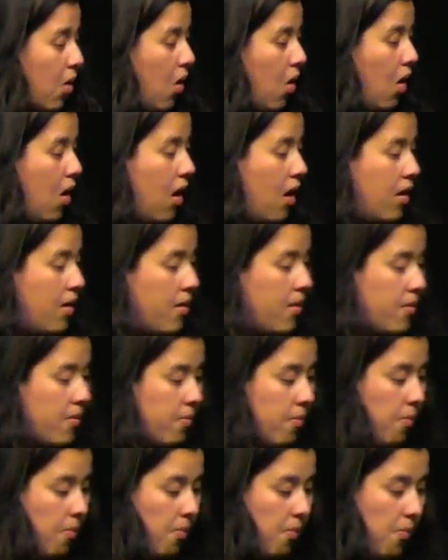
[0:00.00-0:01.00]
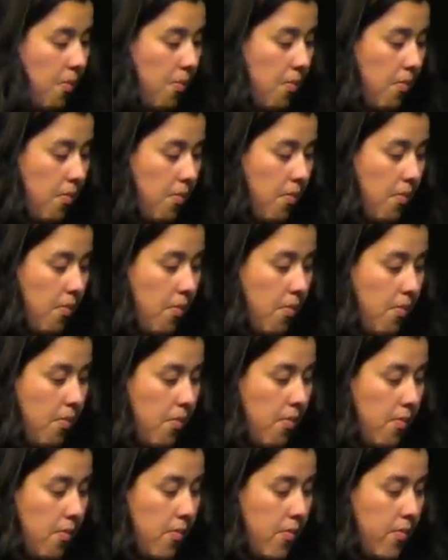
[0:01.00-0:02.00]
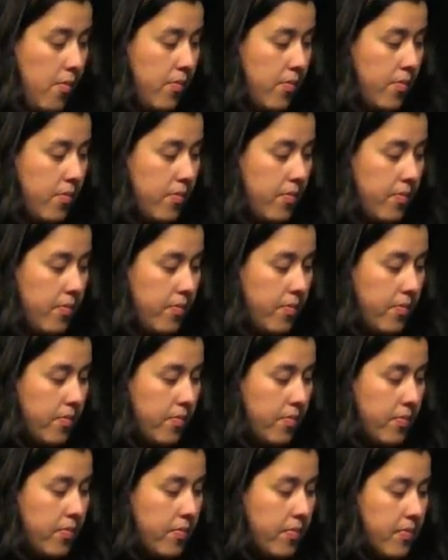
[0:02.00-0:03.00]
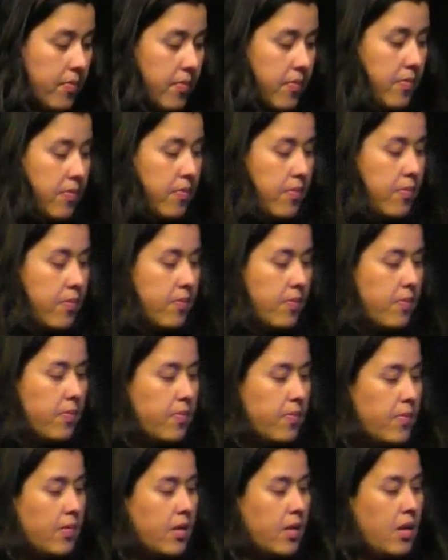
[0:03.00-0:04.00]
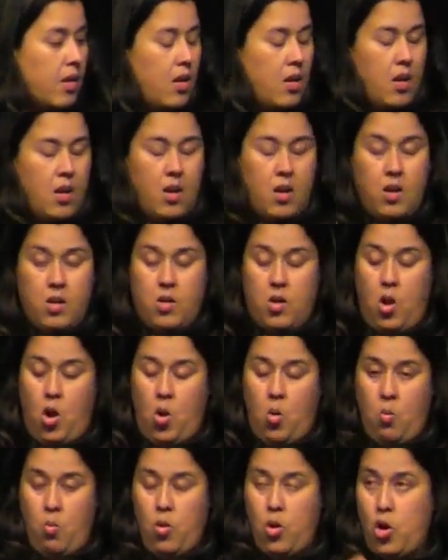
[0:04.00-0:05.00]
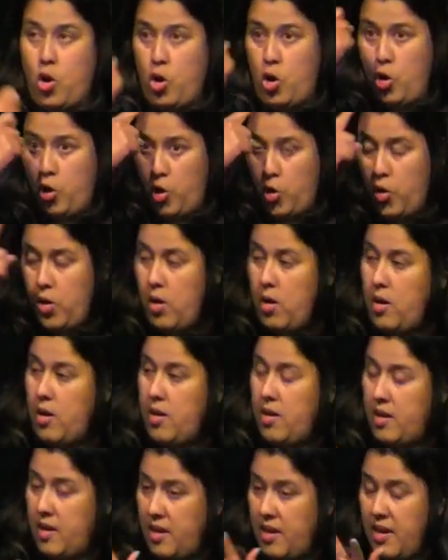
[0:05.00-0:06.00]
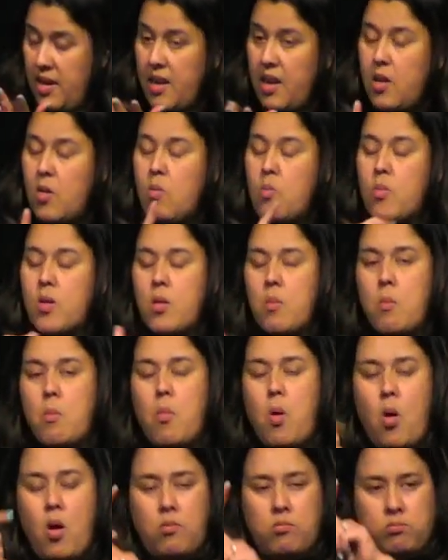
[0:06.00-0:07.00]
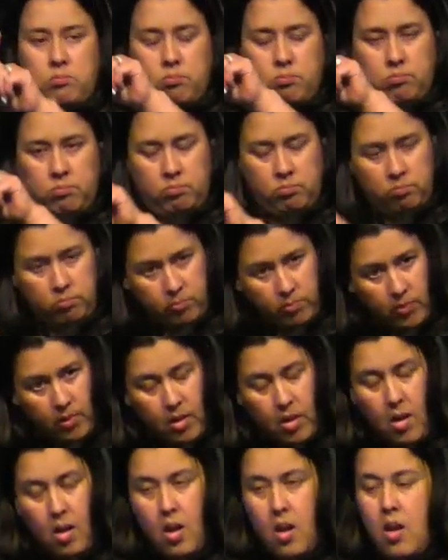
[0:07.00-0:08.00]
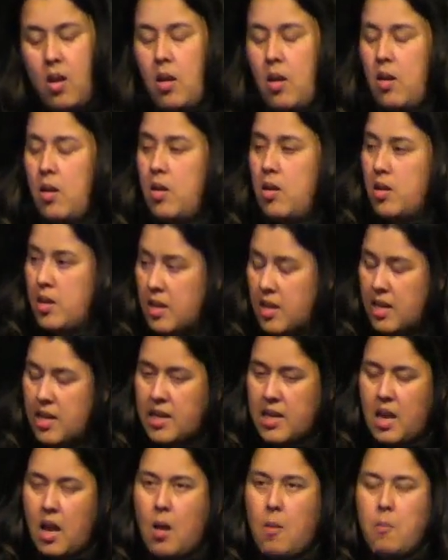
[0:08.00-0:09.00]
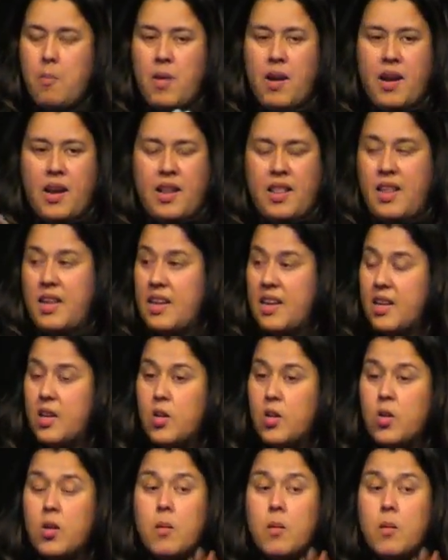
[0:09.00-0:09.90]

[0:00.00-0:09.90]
We are in that position where we read the Bible and we know Jesus and we know about heaven, but we live our lives, and you know, blessings will pour out depending on our faith.